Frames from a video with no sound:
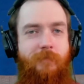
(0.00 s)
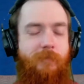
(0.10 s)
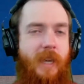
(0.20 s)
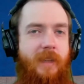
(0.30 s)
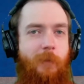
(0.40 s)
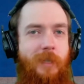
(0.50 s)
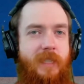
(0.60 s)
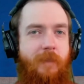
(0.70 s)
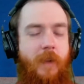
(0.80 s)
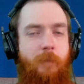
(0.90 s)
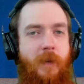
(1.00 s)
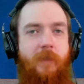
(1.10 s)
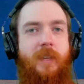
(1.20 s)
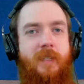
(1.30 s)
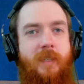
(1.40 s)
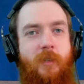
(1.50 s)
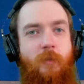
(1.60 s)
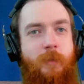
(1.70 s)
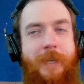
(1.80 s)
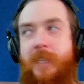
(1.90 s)
mainly because I've got better things to do
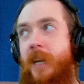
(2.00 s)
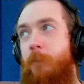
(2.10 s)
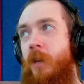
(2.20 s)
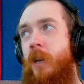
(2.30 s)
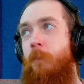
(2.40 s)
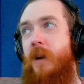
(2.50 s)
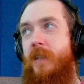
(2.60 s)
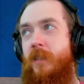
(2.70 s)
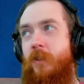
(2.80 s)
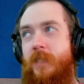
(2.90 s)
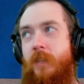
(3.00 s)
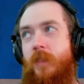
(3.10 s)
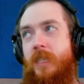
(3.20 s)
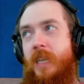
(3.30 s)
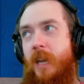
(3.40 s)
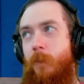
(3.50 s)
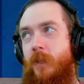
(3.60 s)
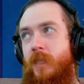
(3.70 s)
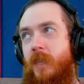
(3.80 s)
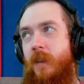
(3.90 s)
with my time. But it turns out the
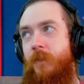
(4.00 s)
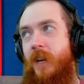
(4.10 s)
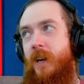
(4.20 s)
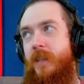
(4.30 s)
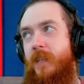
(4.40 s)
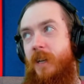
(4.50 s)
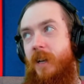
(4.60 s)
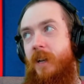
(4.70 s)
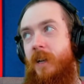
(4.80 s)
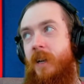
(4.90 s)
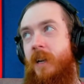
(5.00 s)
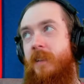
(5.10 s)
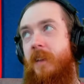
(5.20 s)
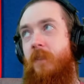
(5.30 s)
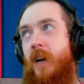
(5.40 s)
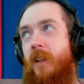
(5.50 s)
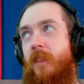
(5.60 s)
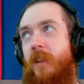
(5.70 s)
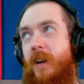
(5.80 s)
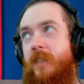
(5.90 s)
scammers, they've
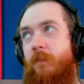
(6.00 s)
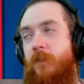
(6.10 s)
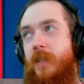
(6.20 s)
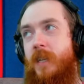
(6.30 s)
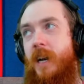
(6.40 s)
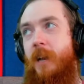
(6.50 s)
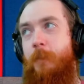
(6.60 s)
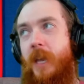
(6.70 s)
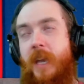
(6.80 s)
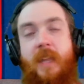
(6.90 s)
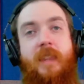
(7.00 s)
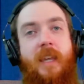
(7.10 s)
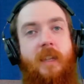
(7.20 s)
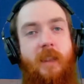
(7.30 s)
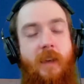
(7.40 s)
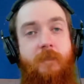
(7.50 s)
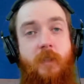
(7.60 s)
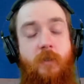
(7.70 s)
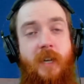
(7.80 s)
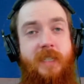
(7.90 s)
got lots of free time, and they'd love to
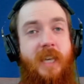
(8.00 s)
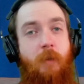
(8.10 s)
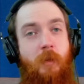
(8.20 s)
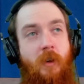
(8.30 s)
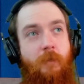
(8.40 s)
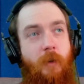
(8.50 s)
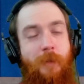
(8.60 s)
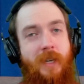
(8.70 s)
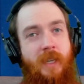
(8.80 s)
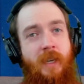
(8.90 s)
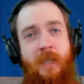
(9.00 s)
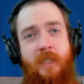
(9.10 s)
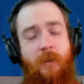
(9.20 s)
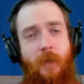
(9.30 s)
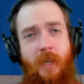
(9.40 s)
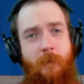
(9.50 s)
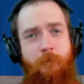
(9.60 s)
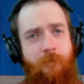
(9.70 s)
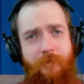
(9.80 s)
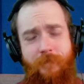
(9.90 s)
try and scam you of your money. So again,
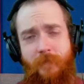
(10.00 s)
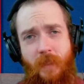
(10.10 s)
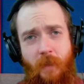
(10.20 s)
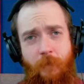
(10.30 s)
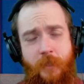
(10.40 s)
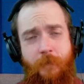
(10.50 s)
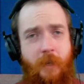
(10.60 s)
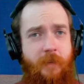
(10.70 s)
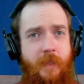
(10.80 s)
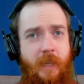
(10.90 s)
first of all,